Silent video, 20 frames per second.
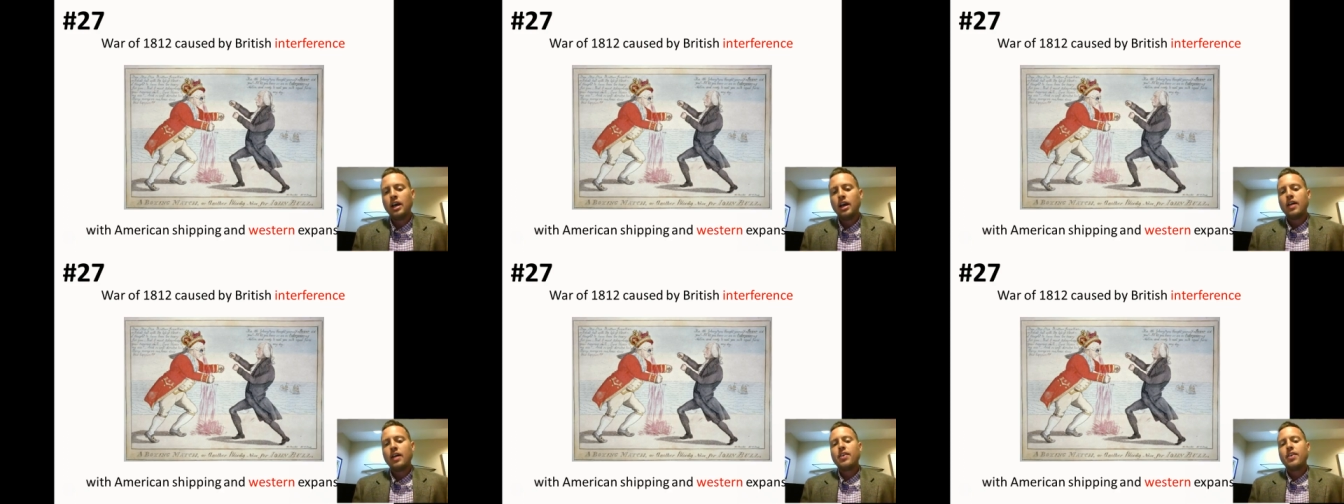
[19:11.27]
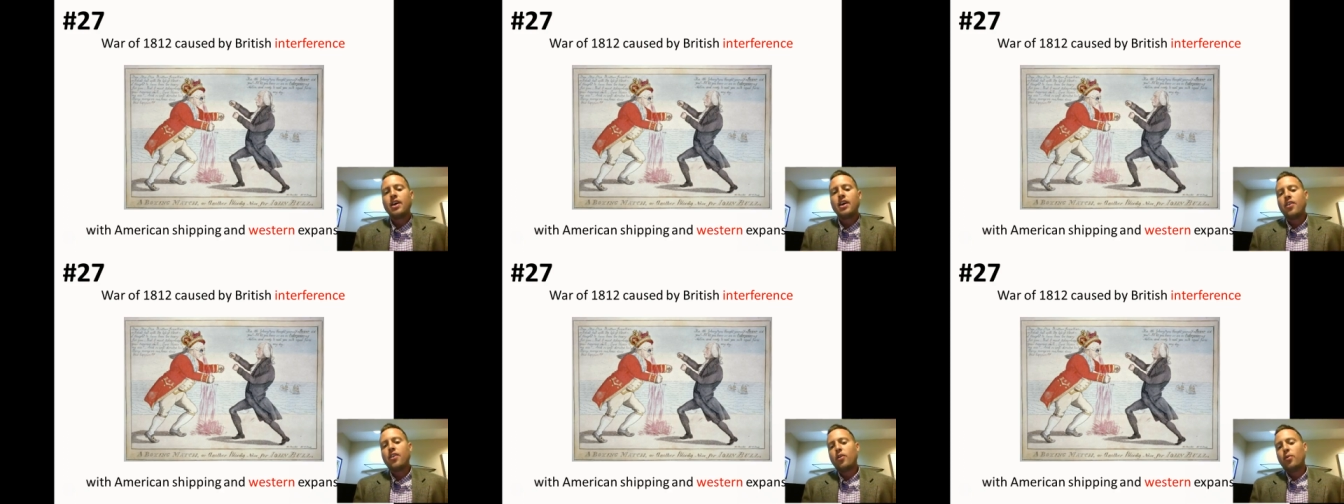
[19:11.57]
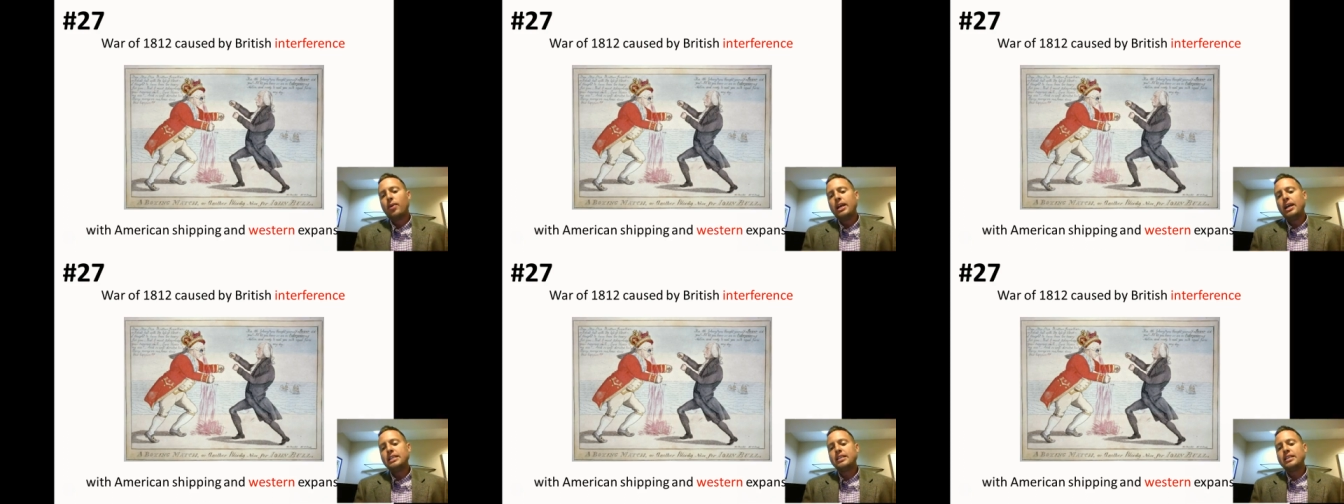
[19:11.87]
The other
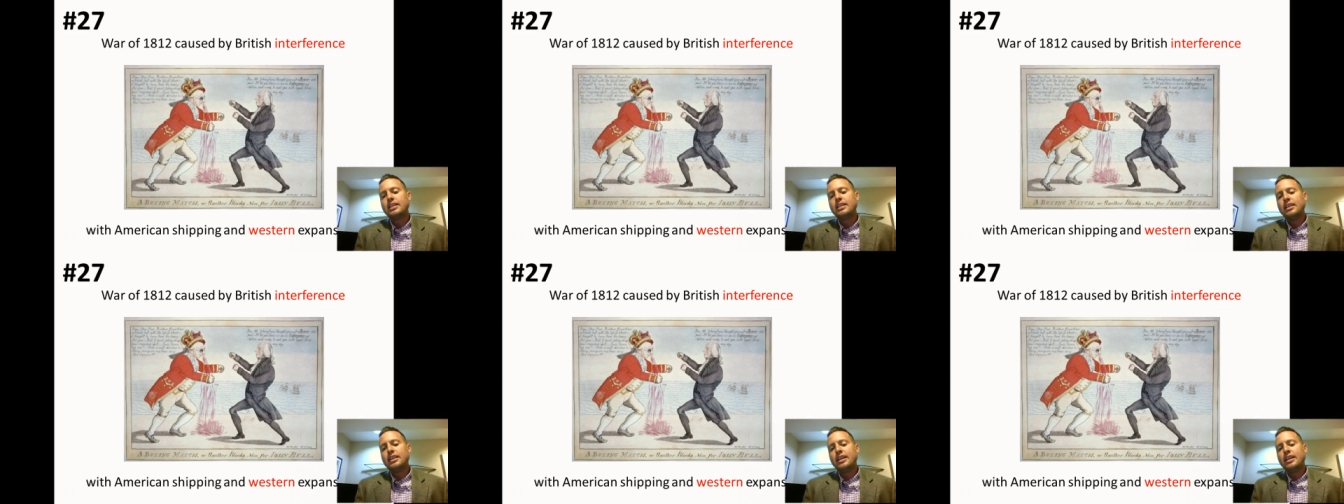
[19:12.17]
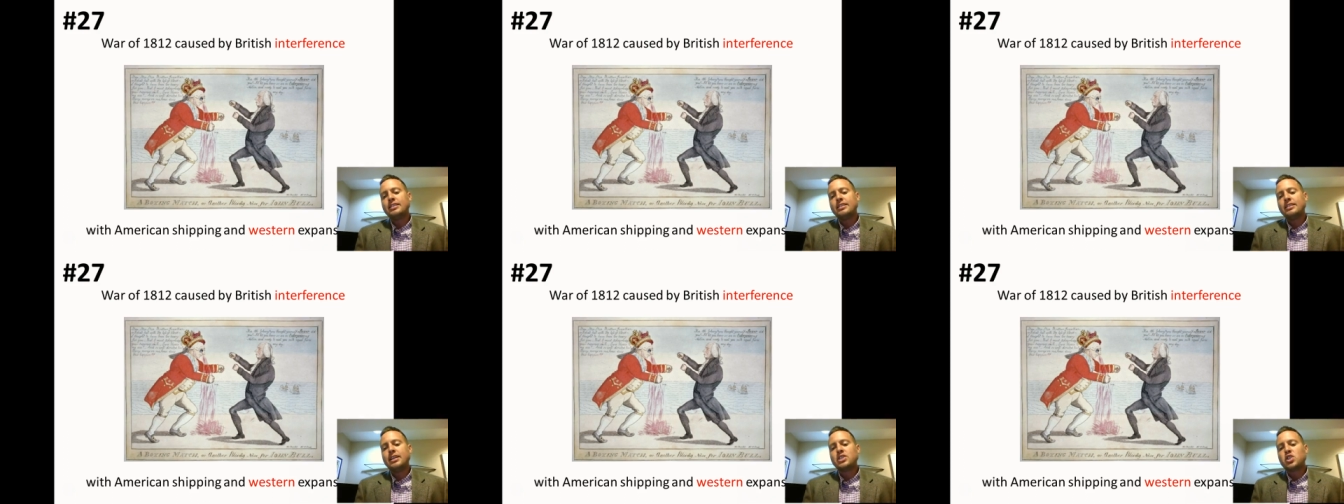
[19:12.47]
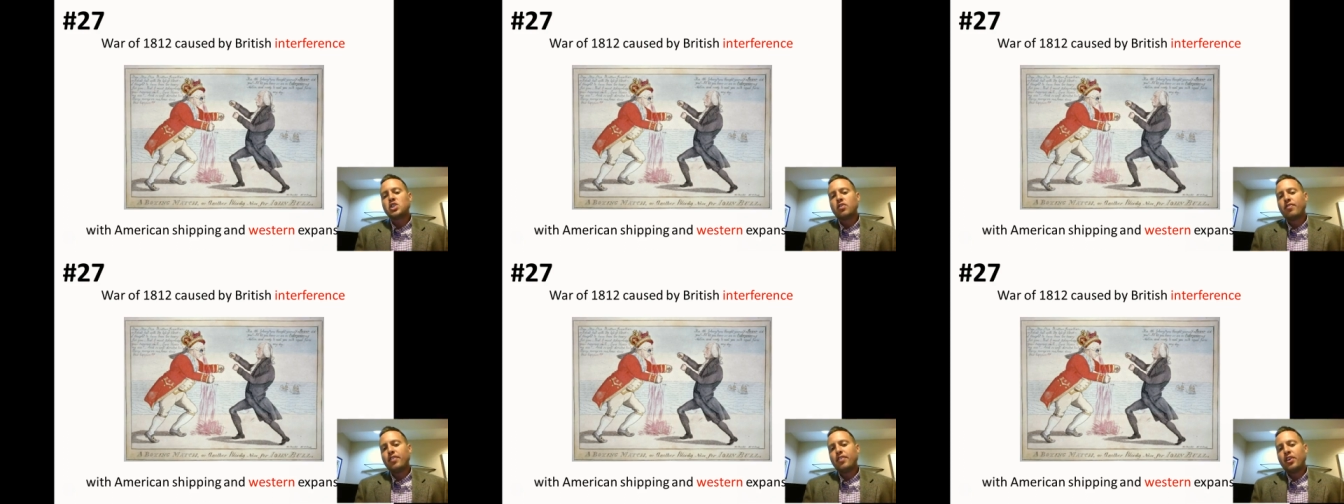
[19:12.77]
reason is
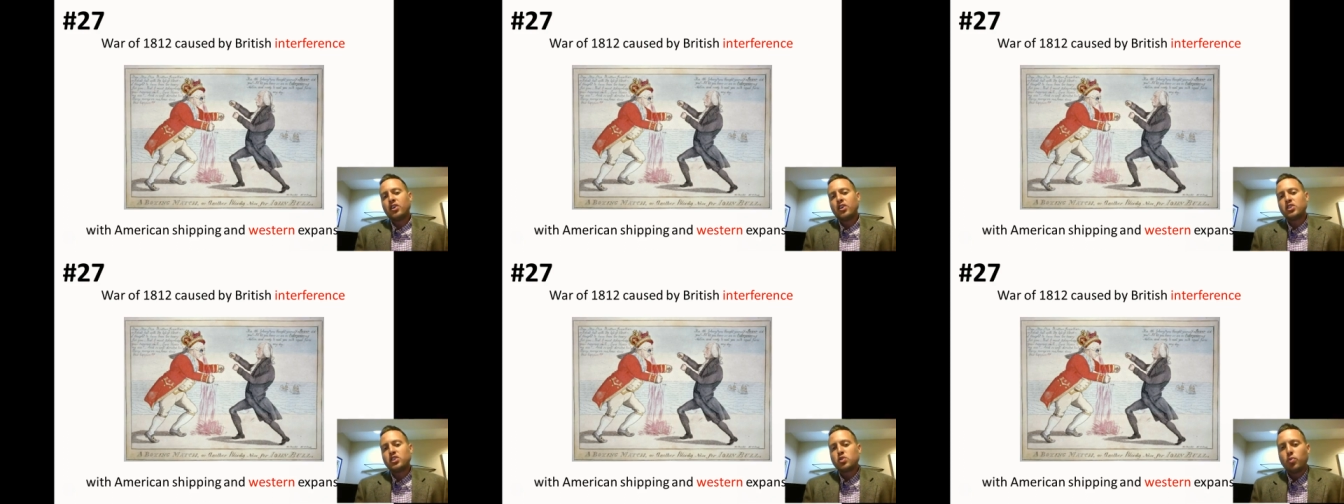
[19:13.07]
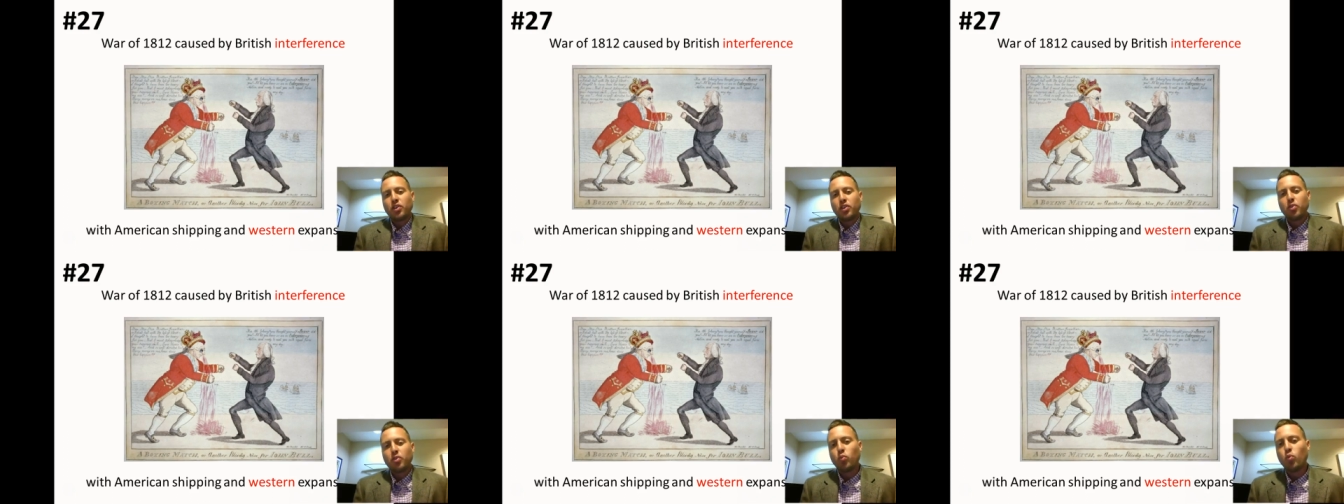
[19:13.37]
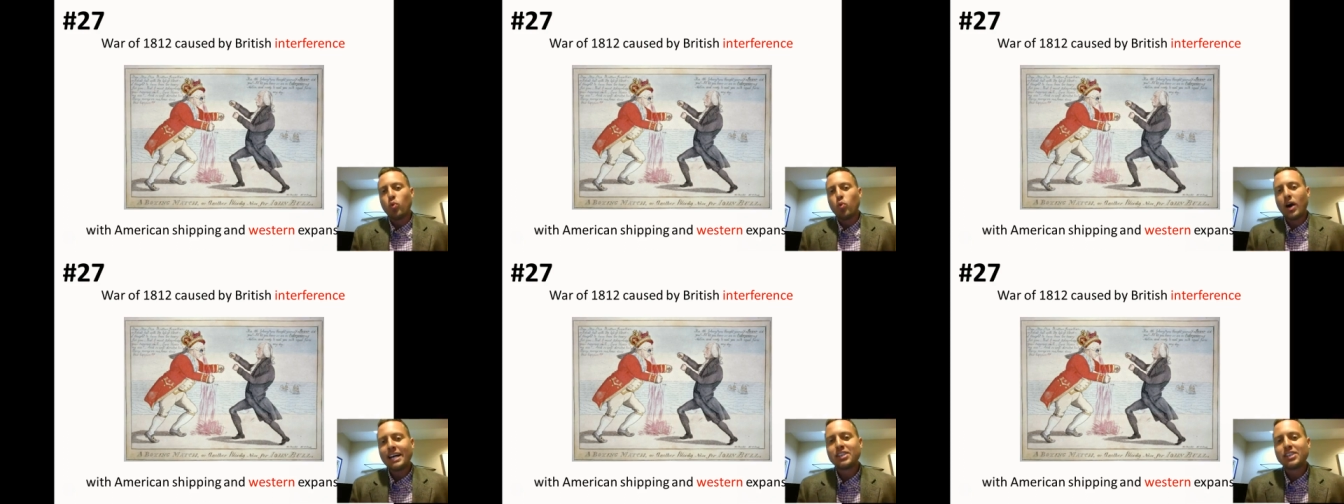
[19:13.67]
interference with
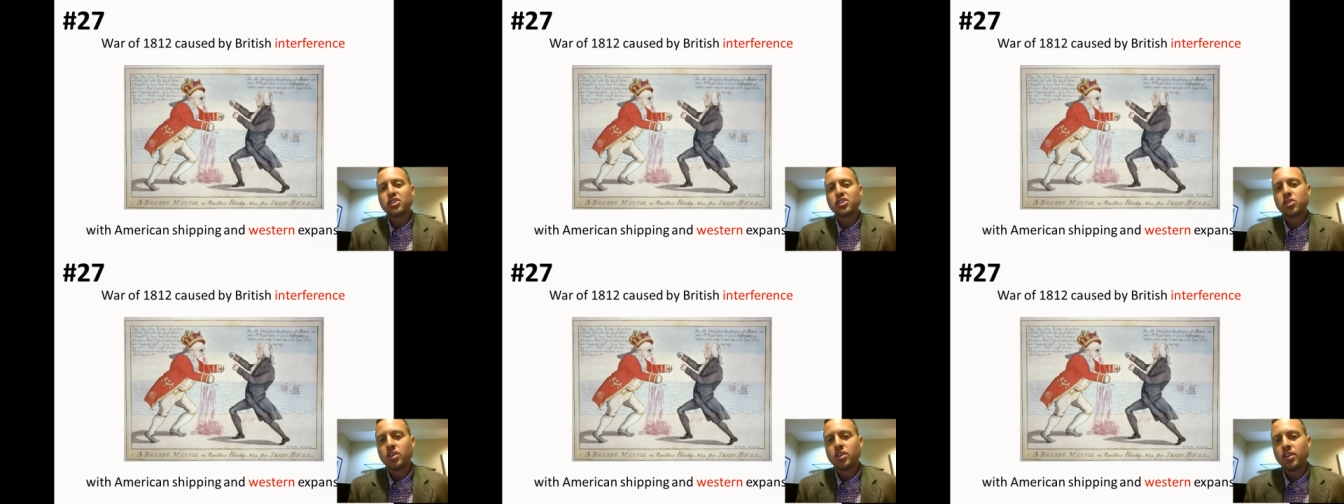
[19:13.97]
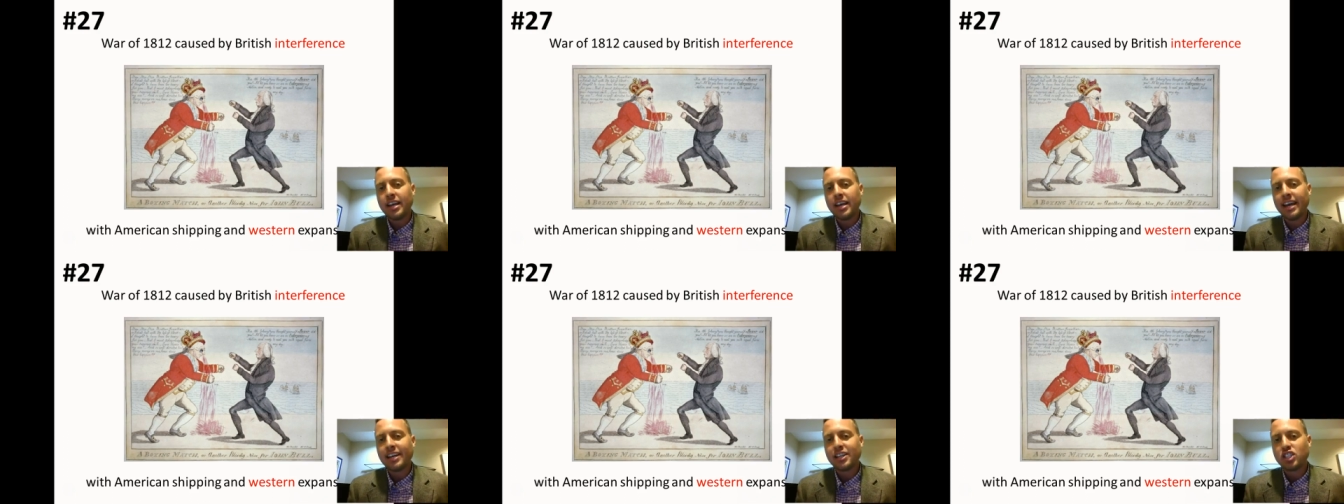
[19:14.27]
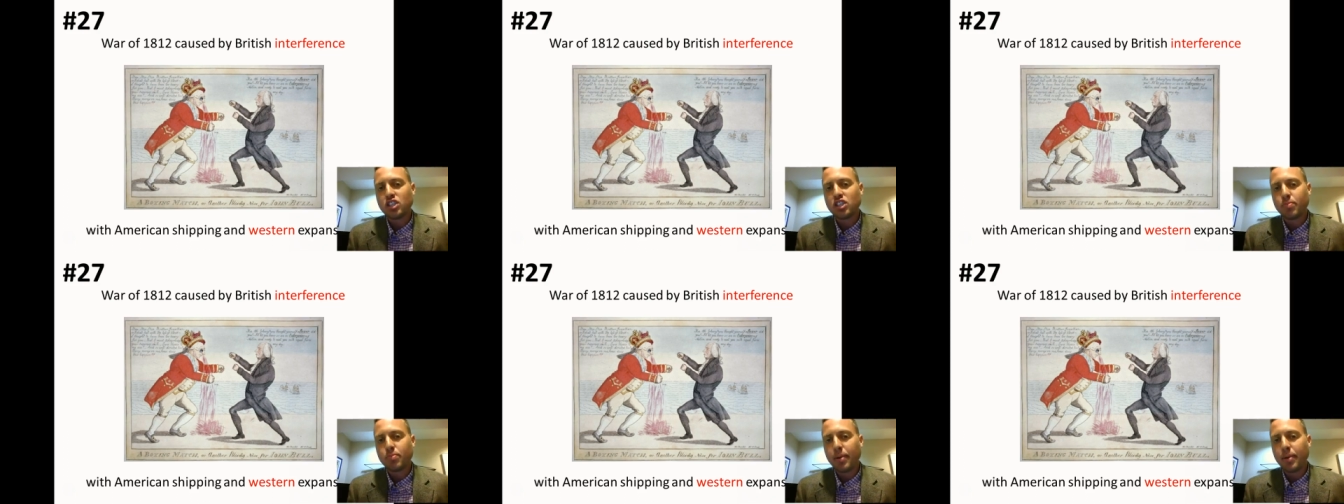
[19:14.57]
Western
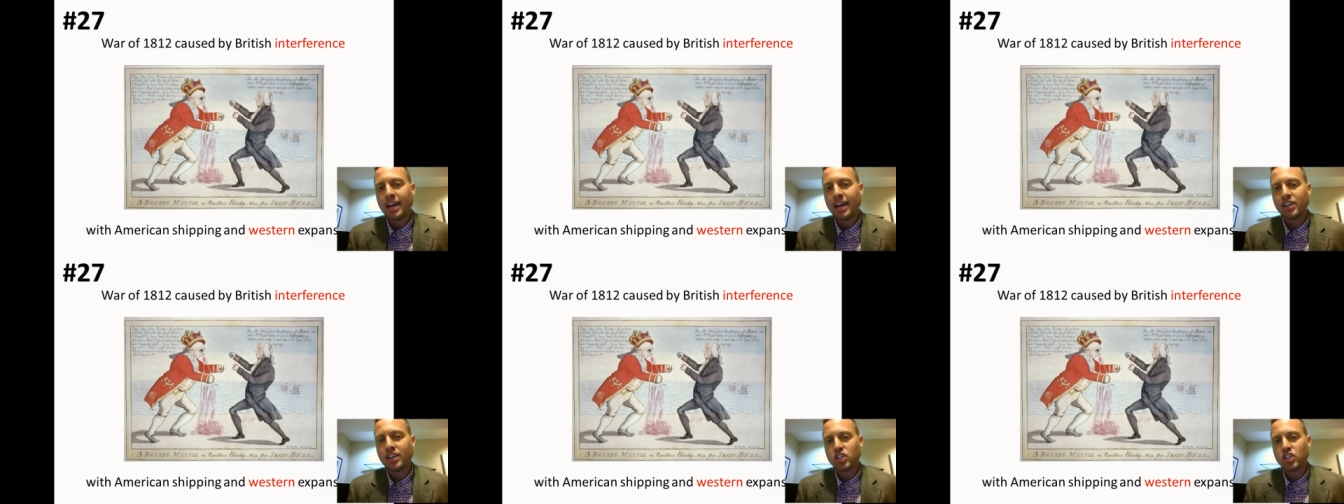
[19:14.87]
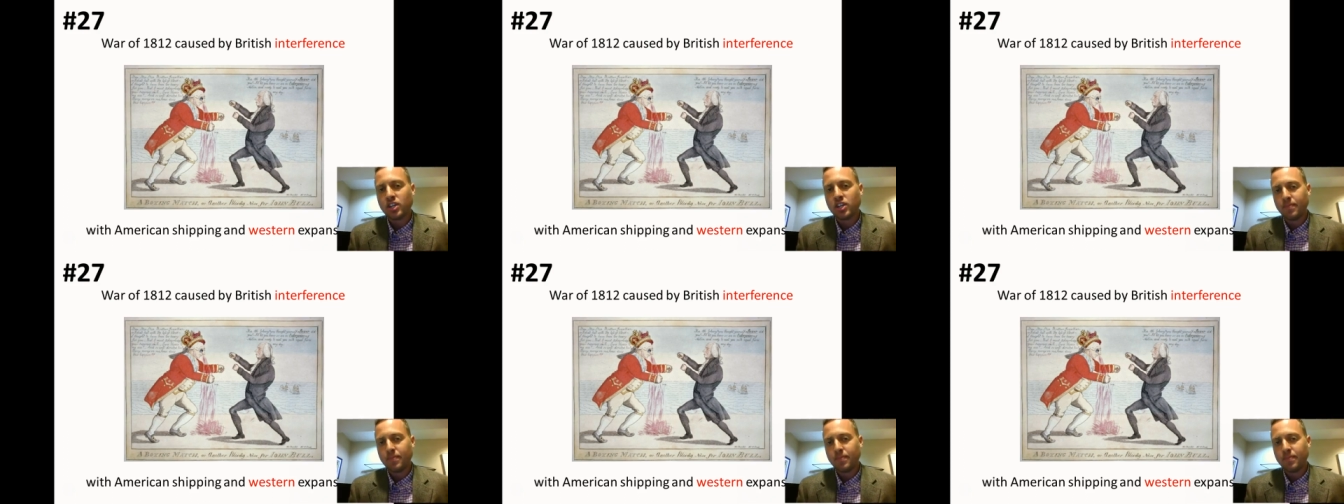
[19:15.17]
expansion.